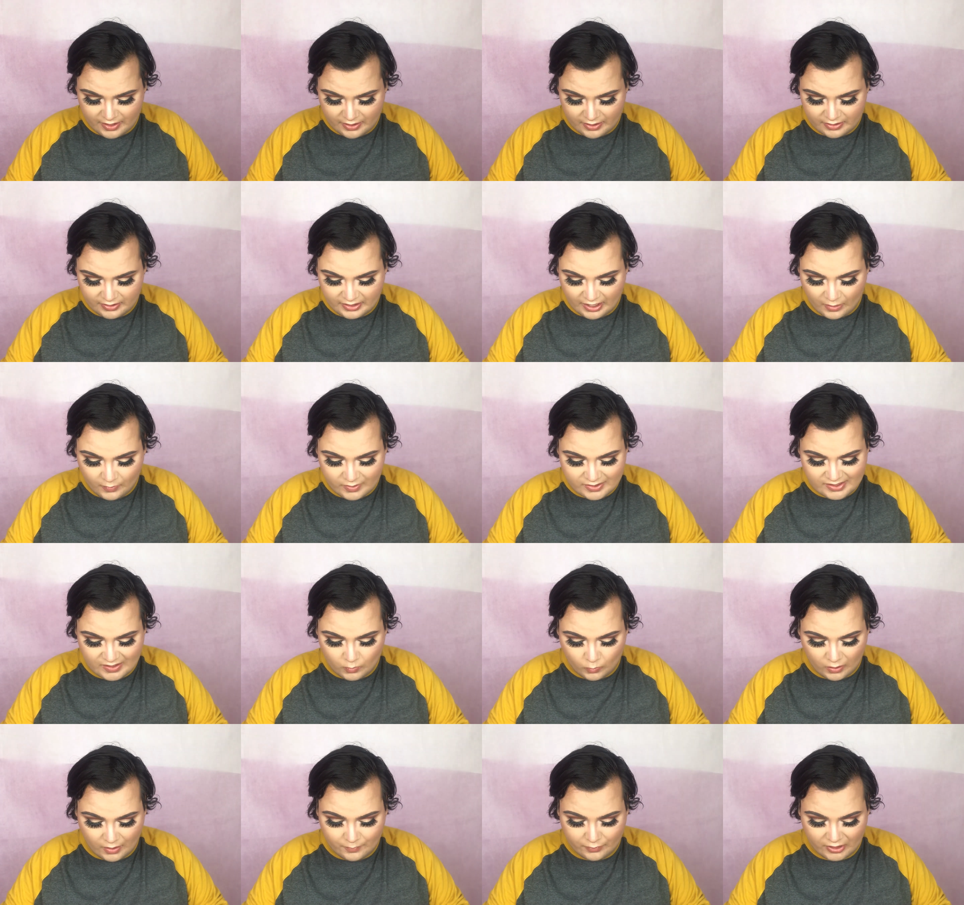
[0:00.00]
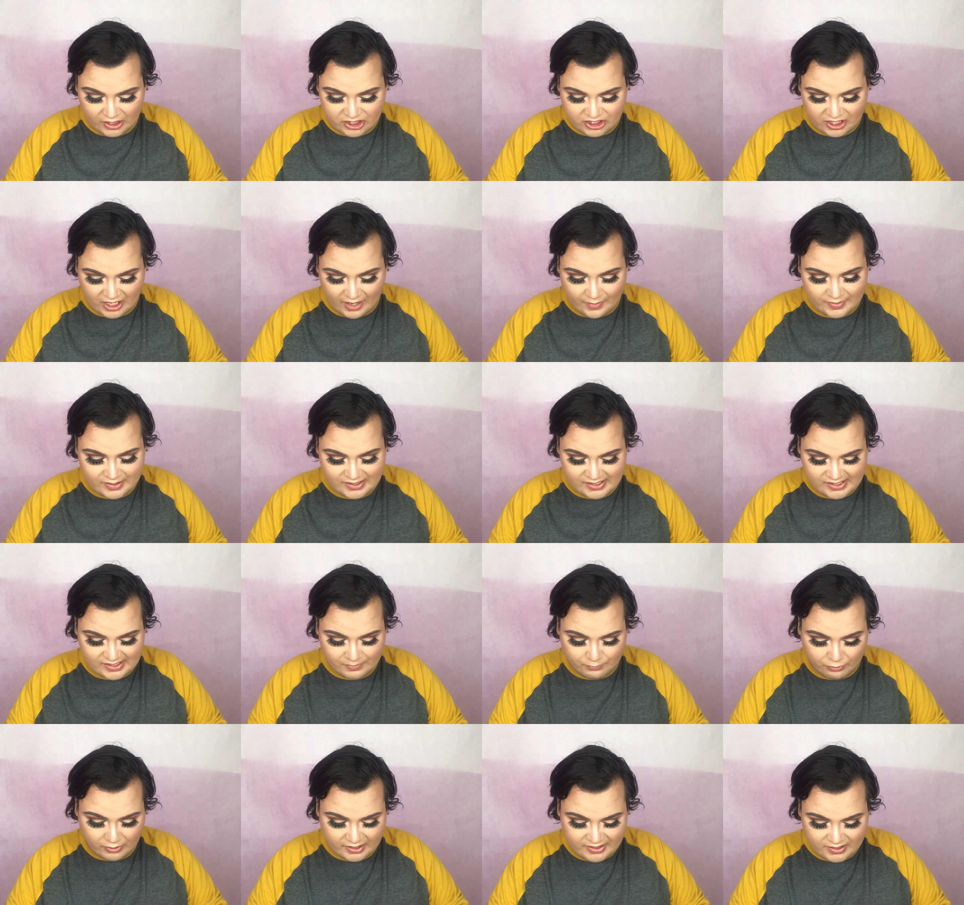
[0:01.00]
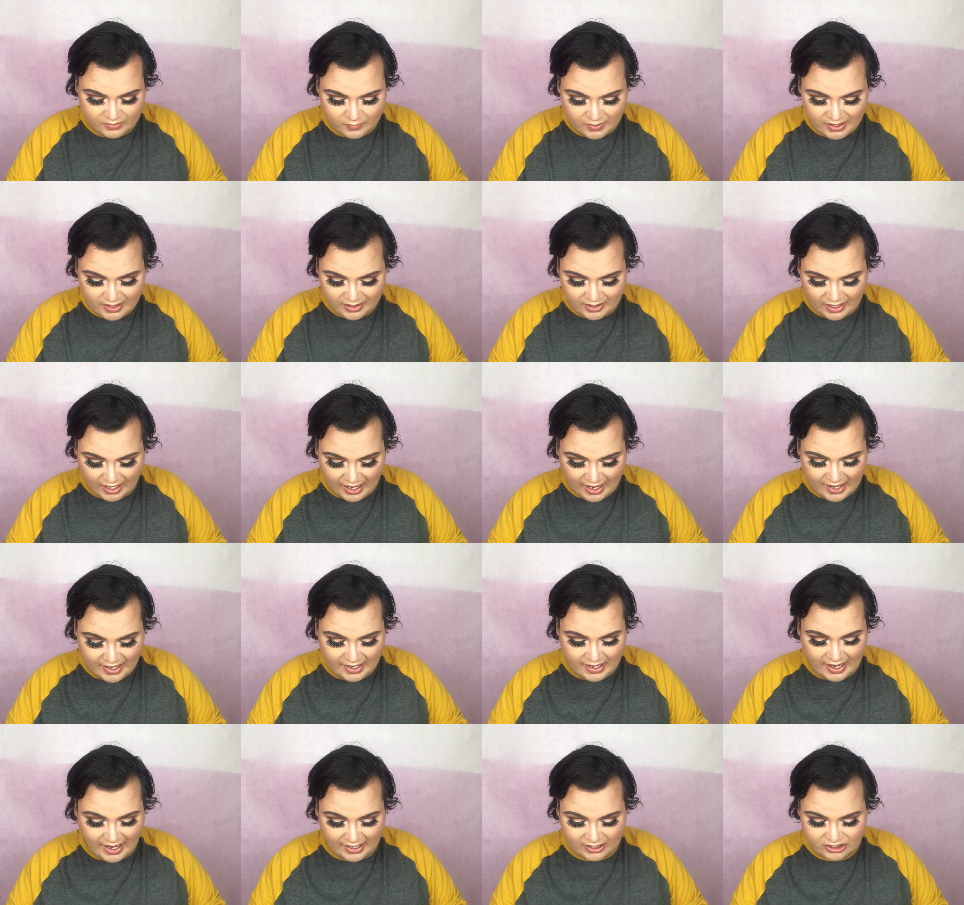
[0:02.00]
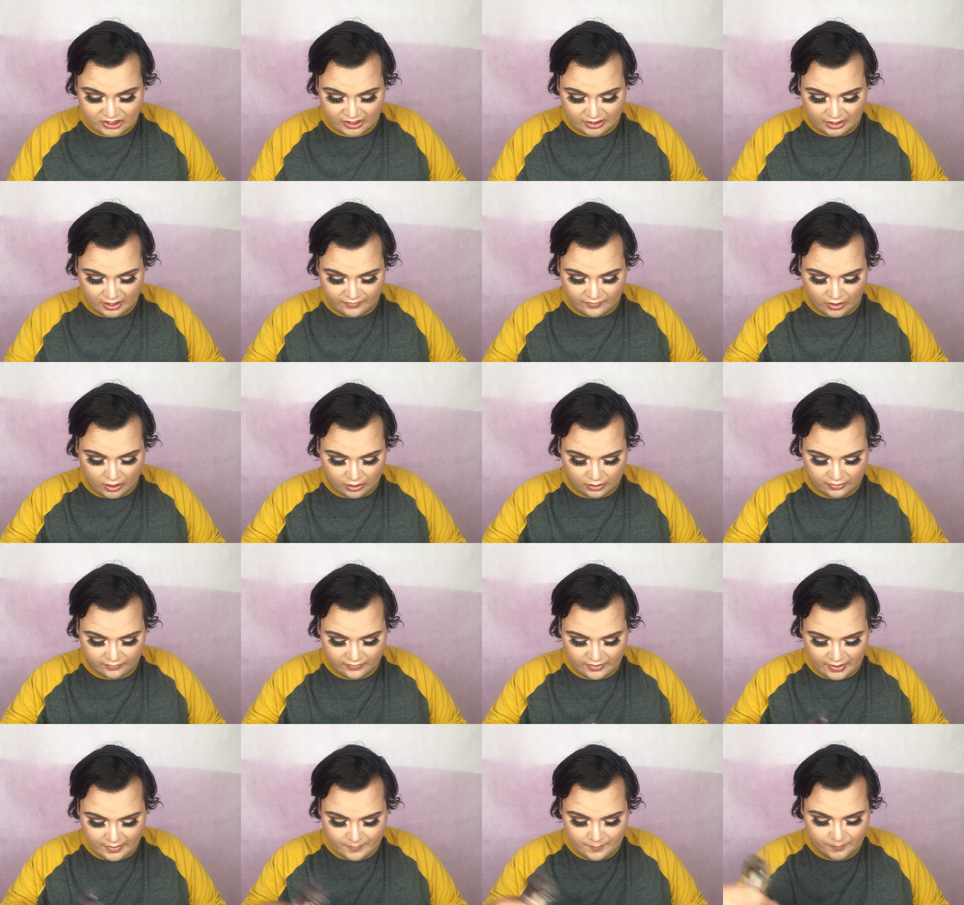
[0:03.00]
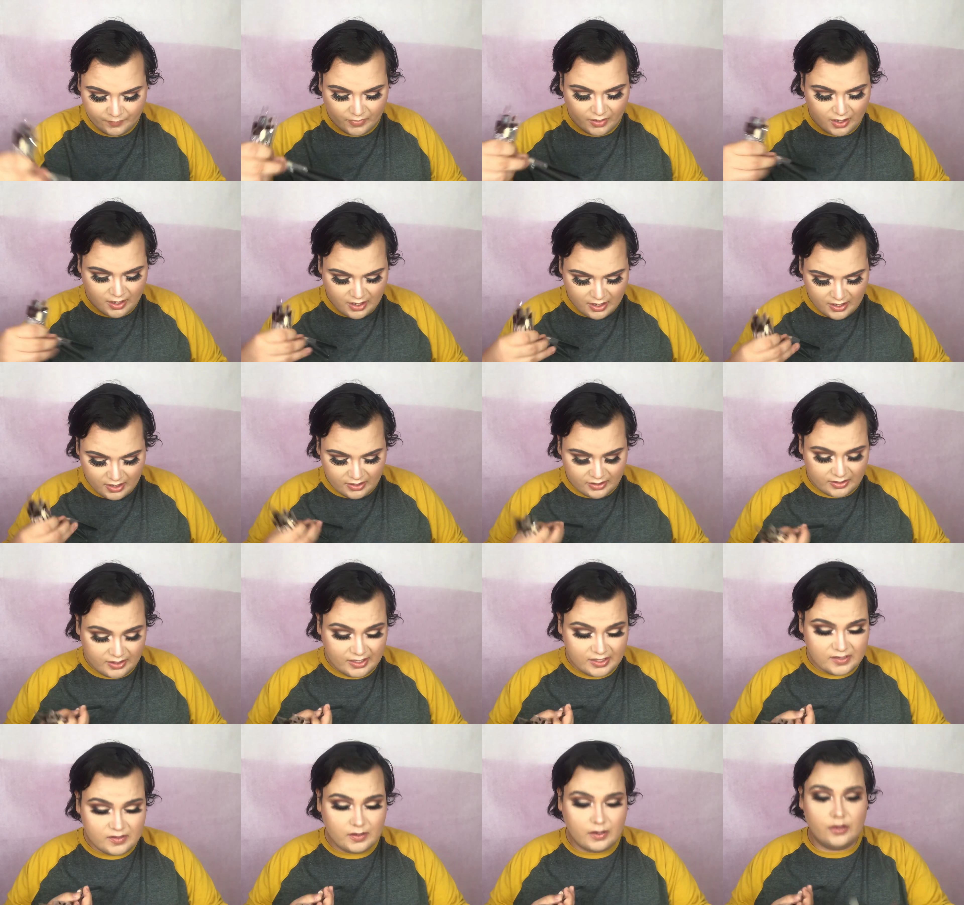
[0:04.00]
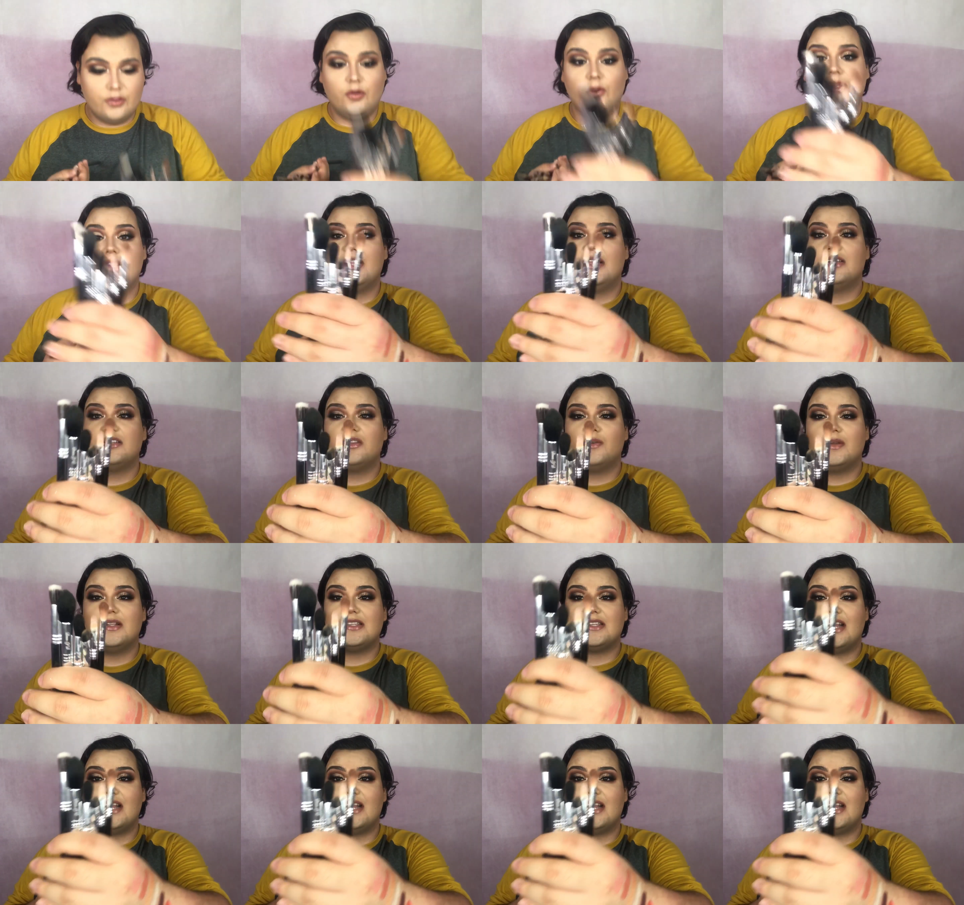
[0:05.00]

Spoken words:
There wasn't one brush that I was disappointed with. I actually love all of them. These are the ones that I